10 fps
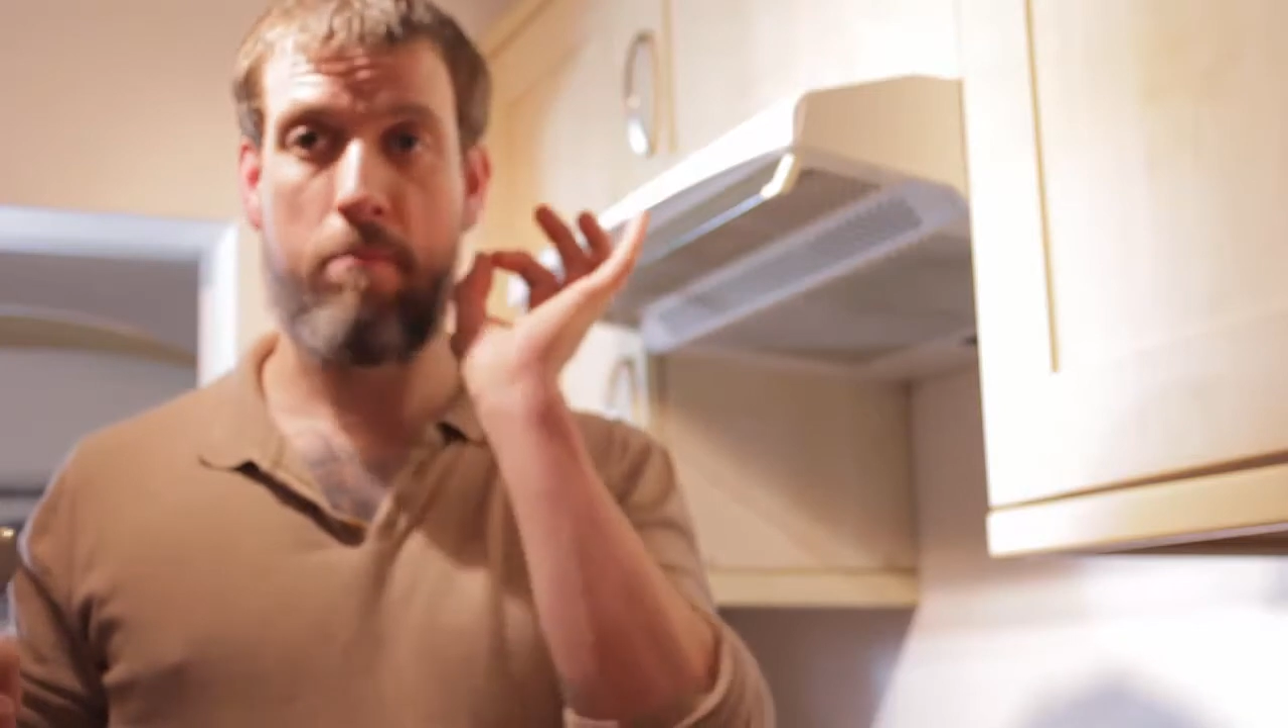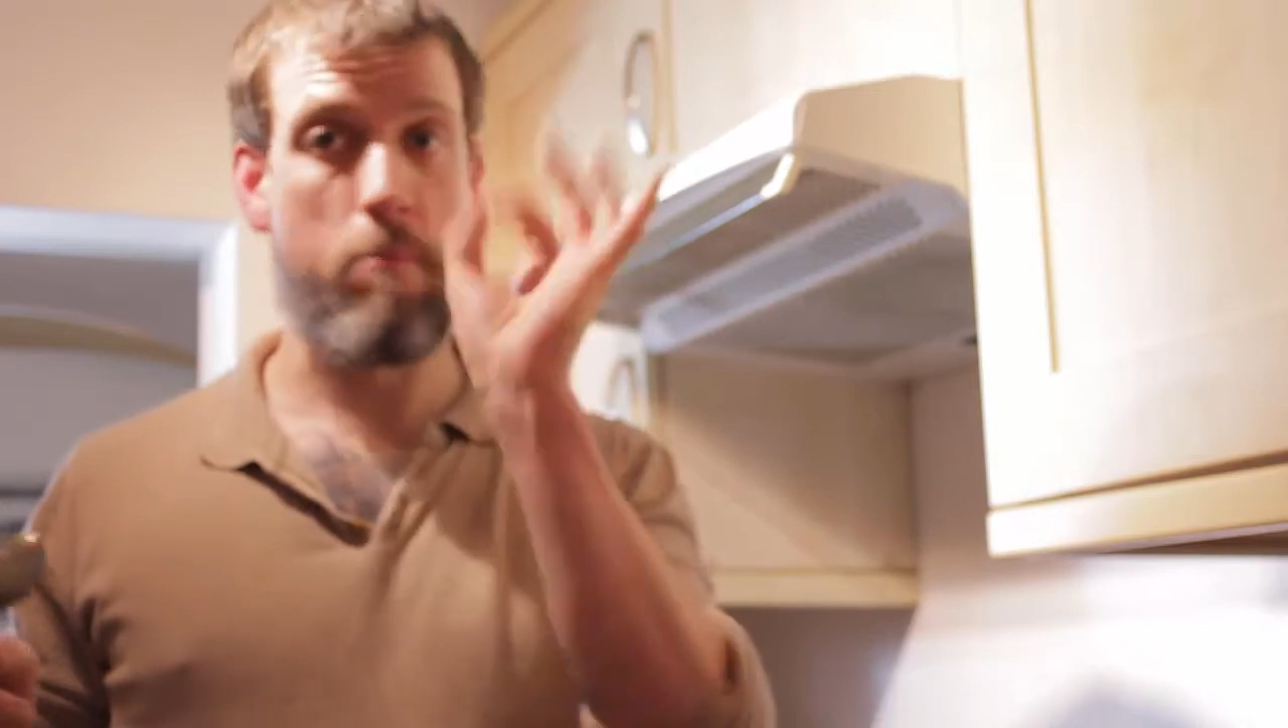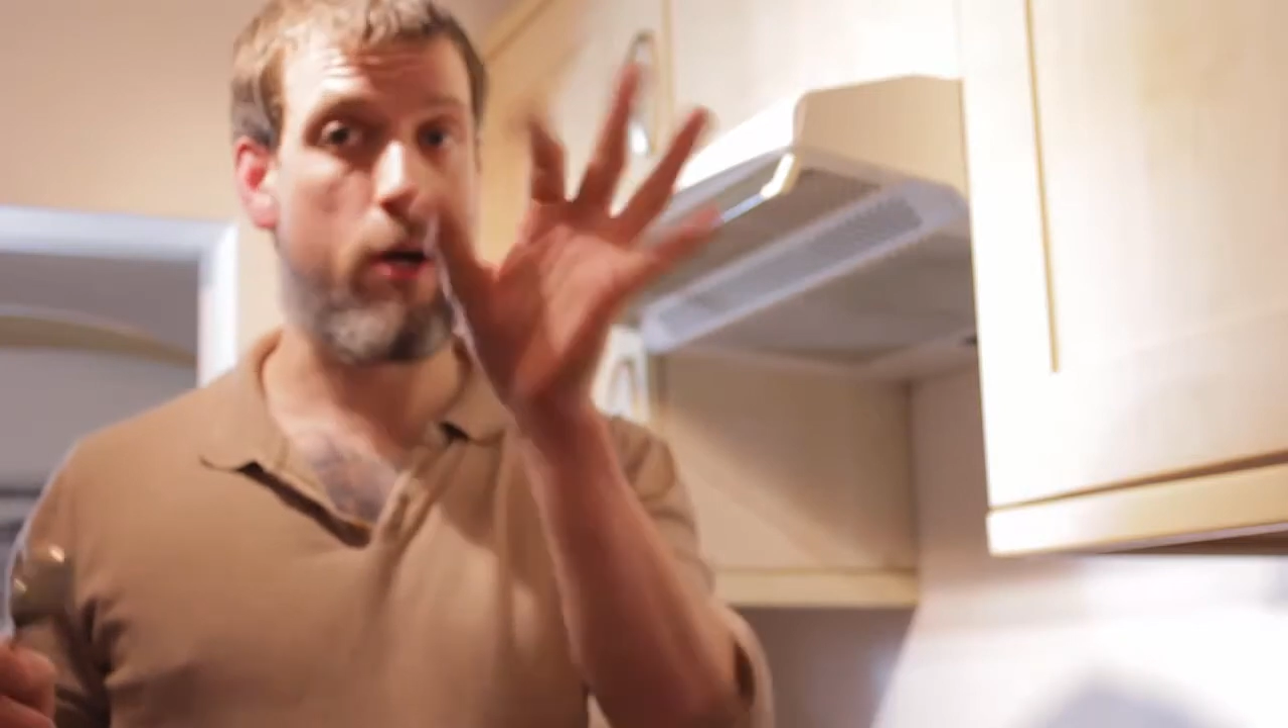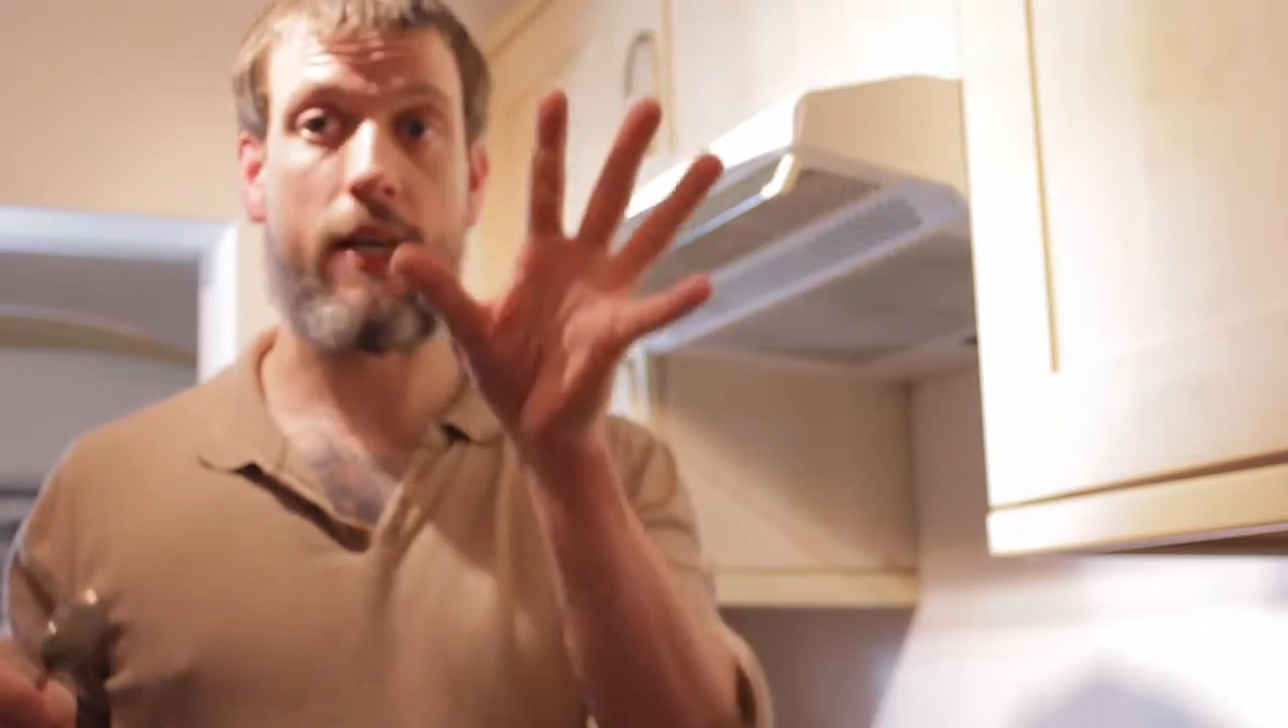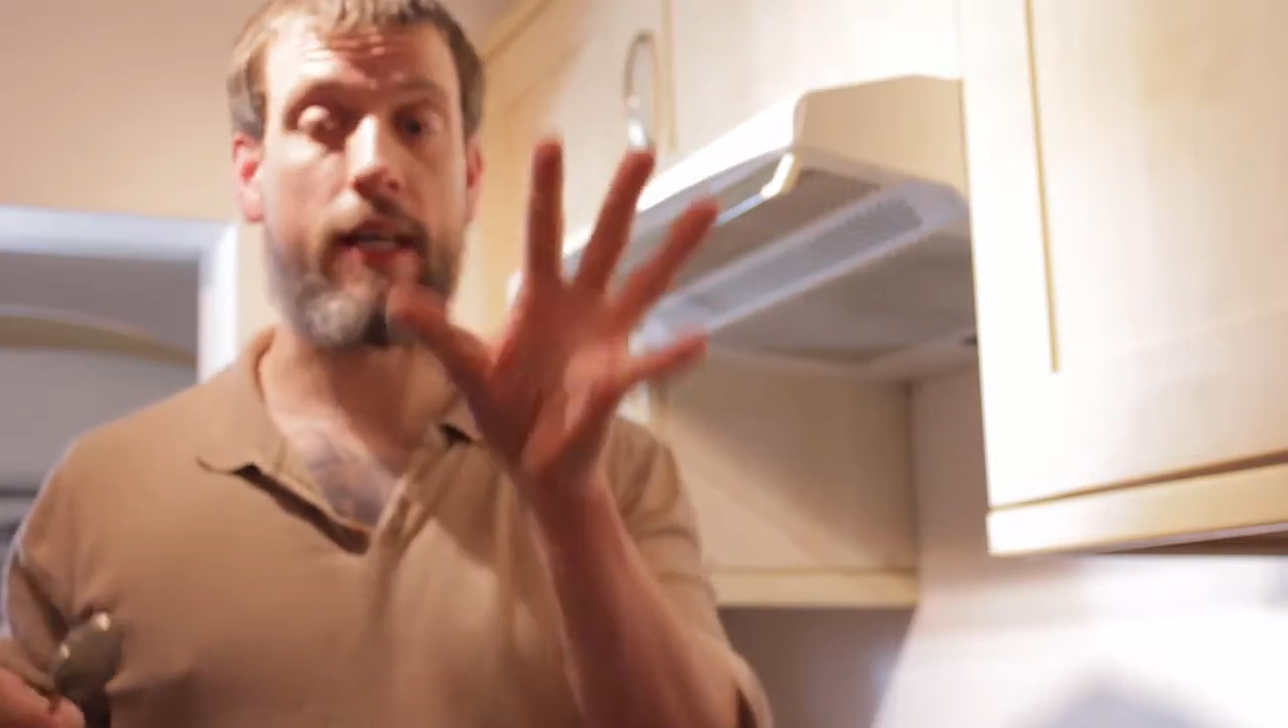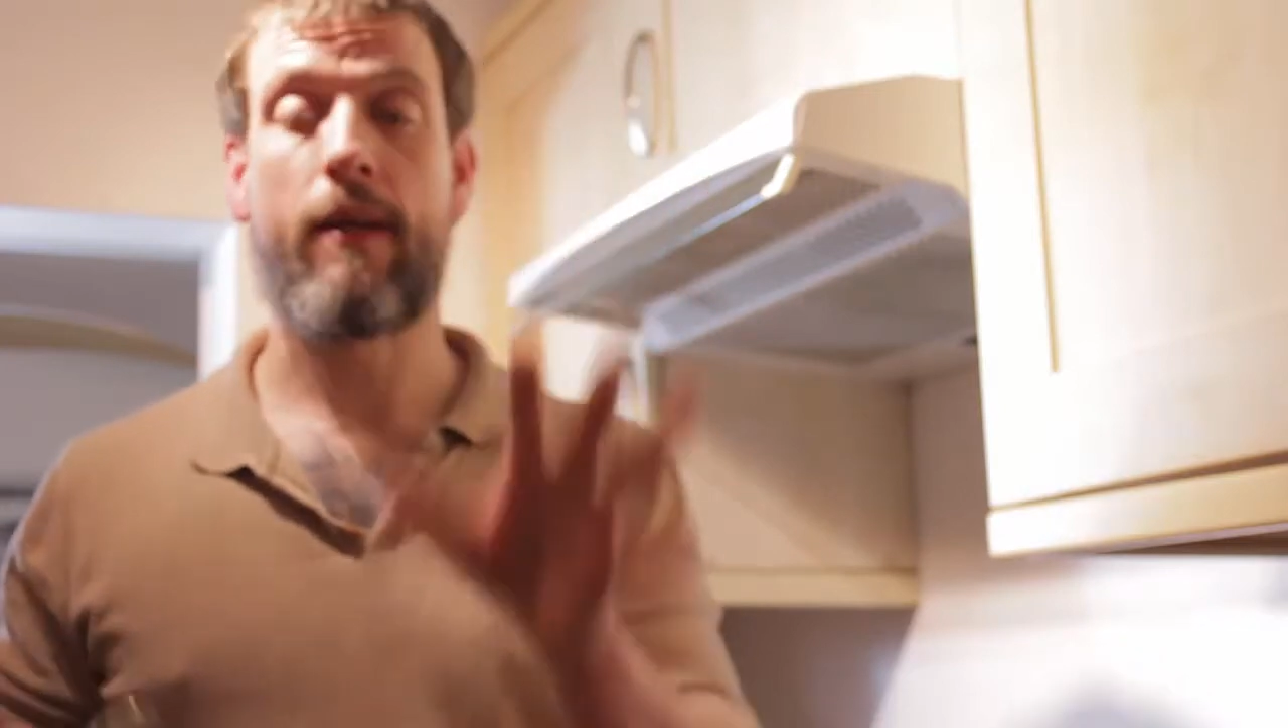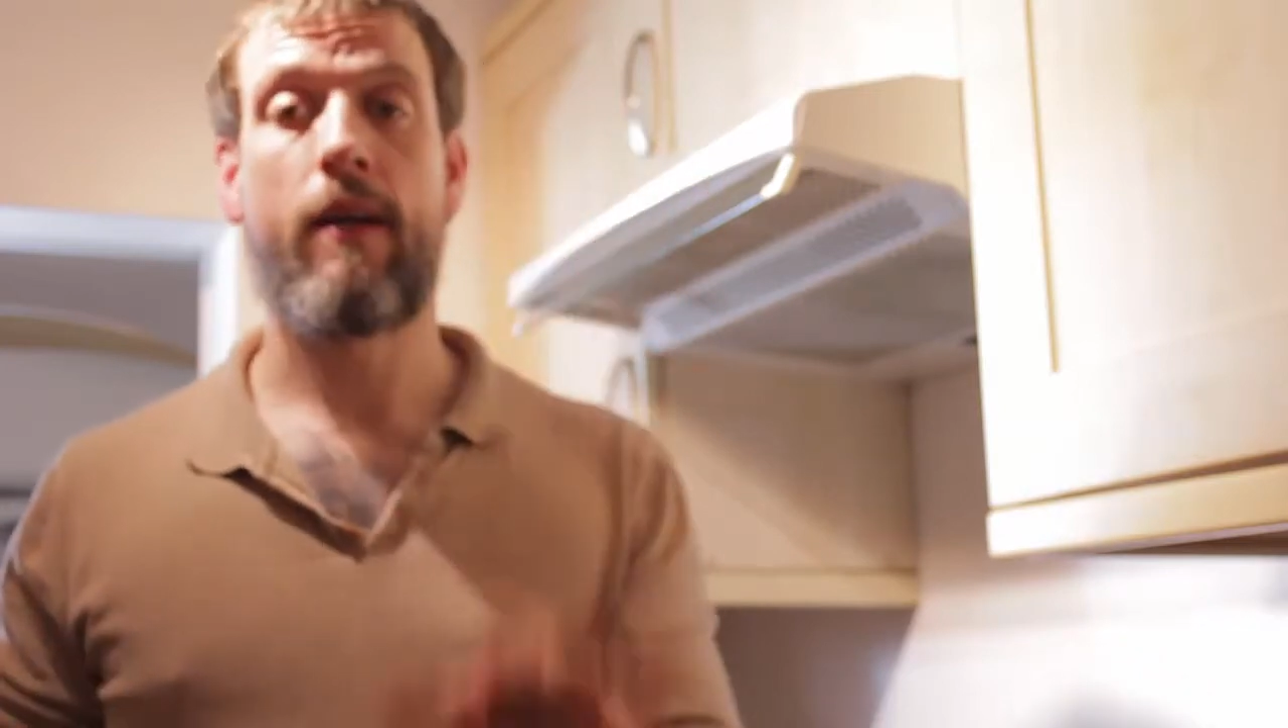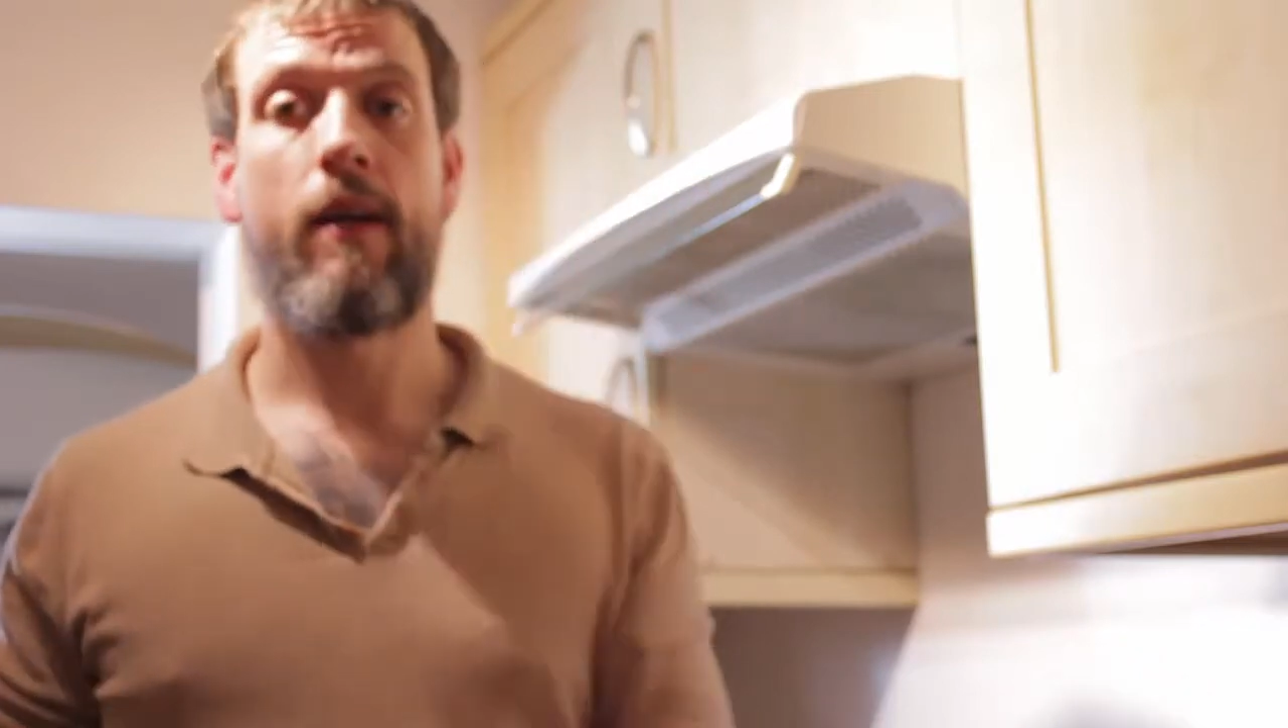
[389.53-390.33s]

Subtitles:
money.